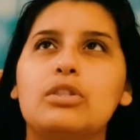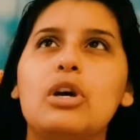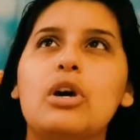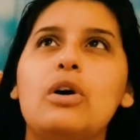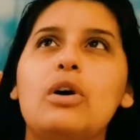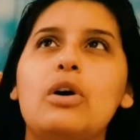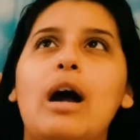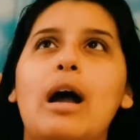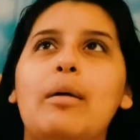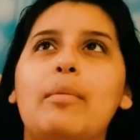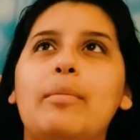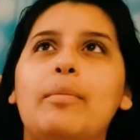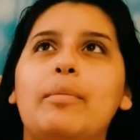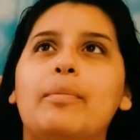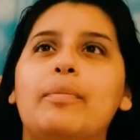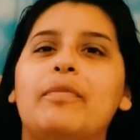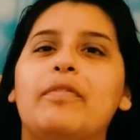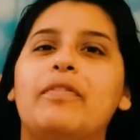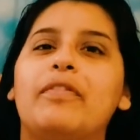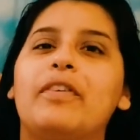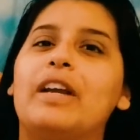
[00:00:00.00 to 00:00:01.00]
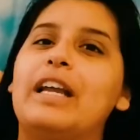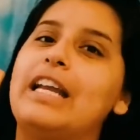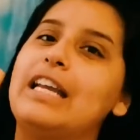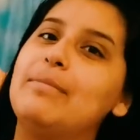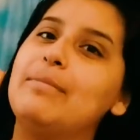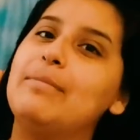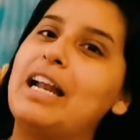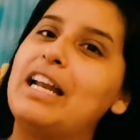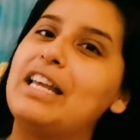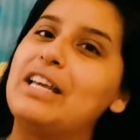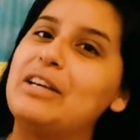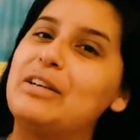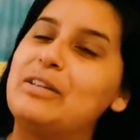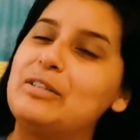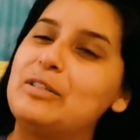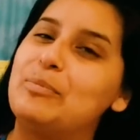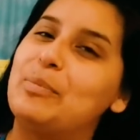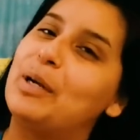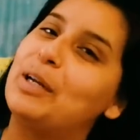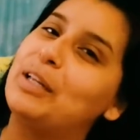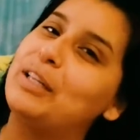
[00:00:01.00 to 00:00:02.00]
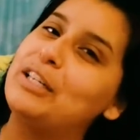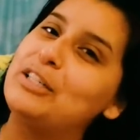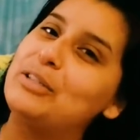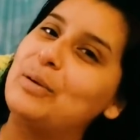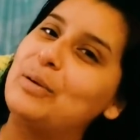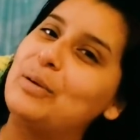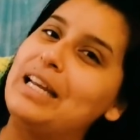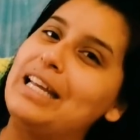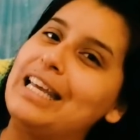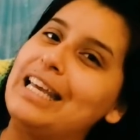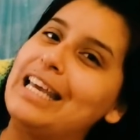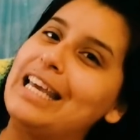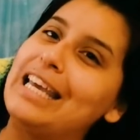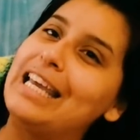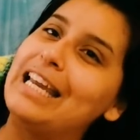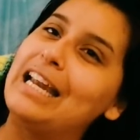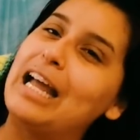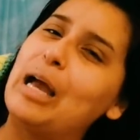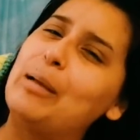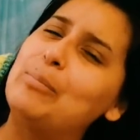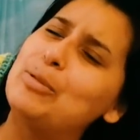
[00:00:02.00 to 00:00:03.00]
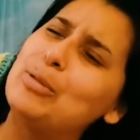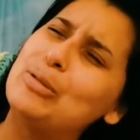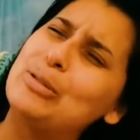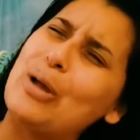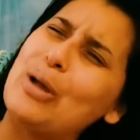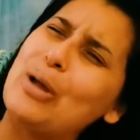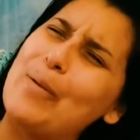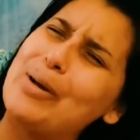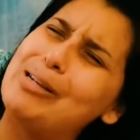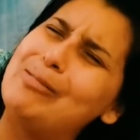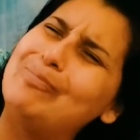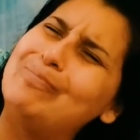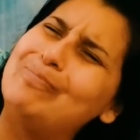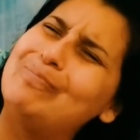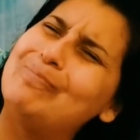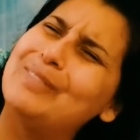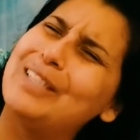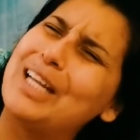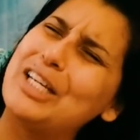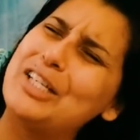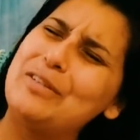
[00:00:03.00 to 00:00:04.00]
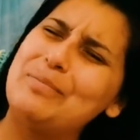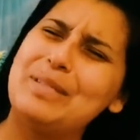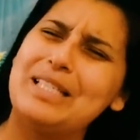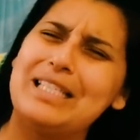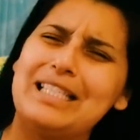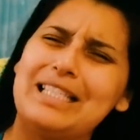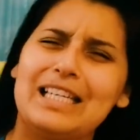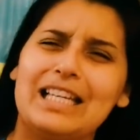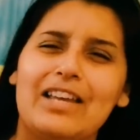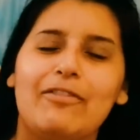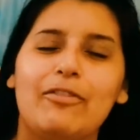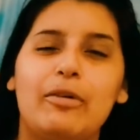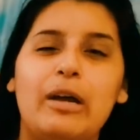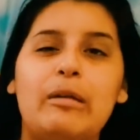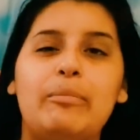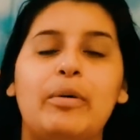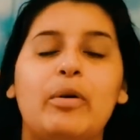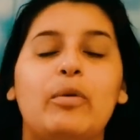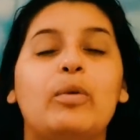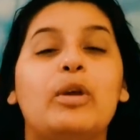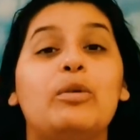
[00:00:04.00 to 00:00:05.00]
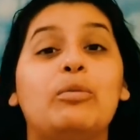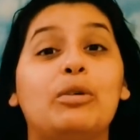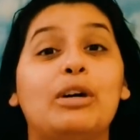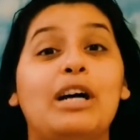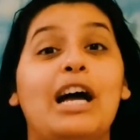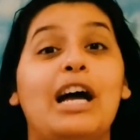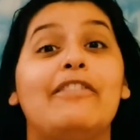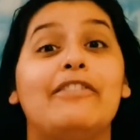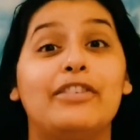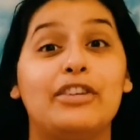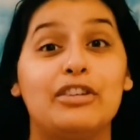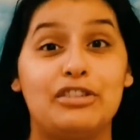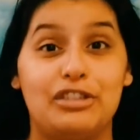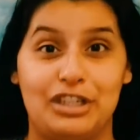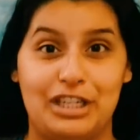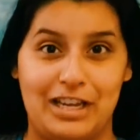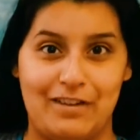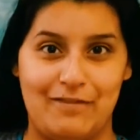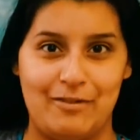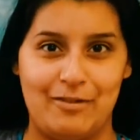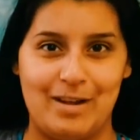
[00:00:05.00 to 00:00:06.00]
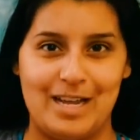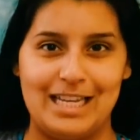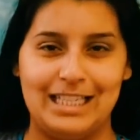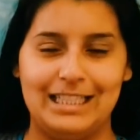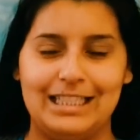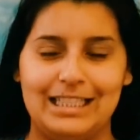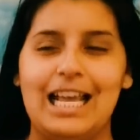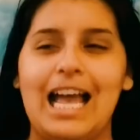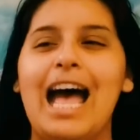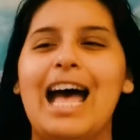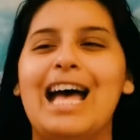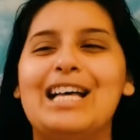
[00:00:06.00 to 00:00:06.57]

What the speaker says: So for anybody who's barely joining in, I'm so sorry that you missed the giveaway, but we will have future giveaways.